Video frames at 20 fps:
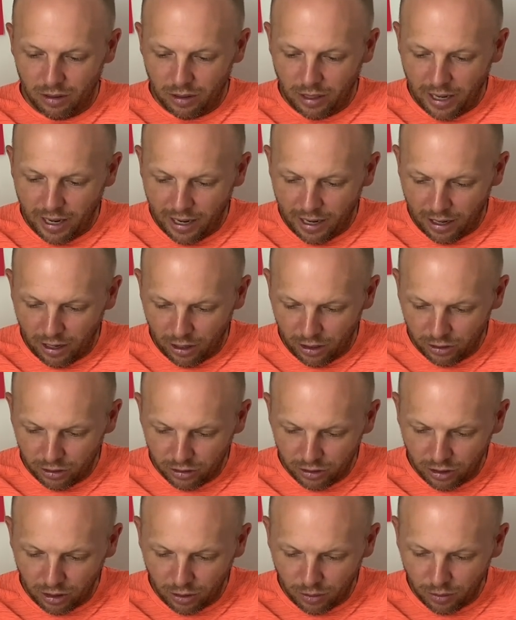hair.
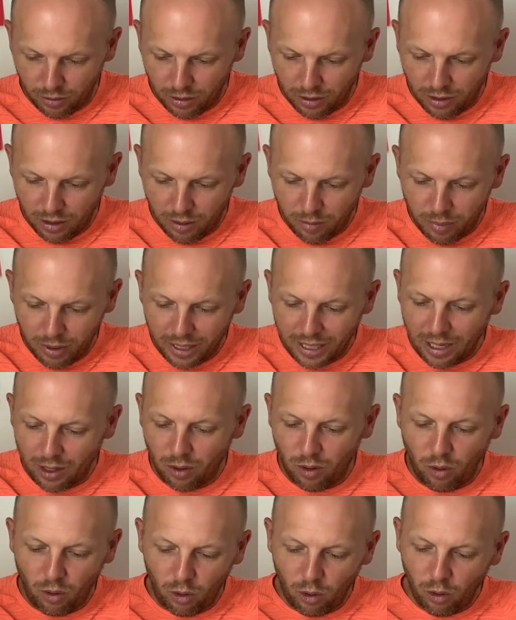So pick out
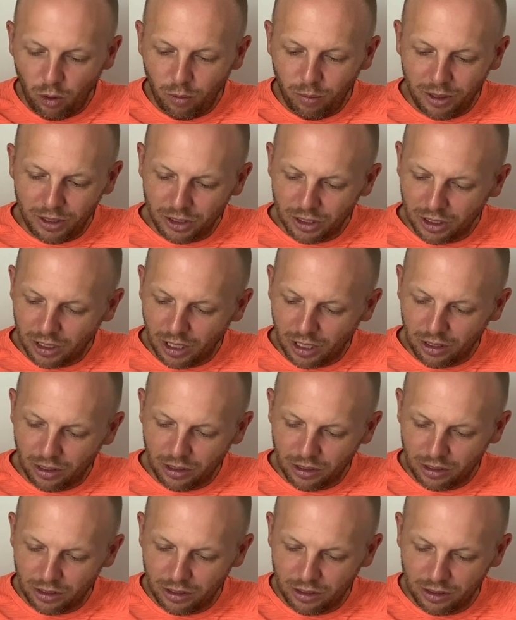a whole bunch of
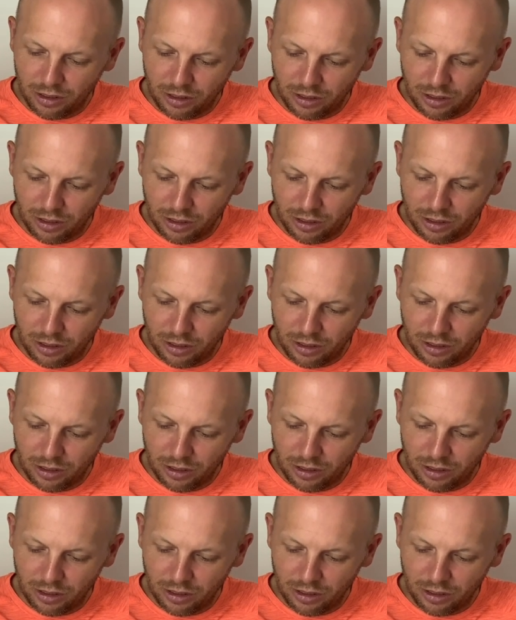colors,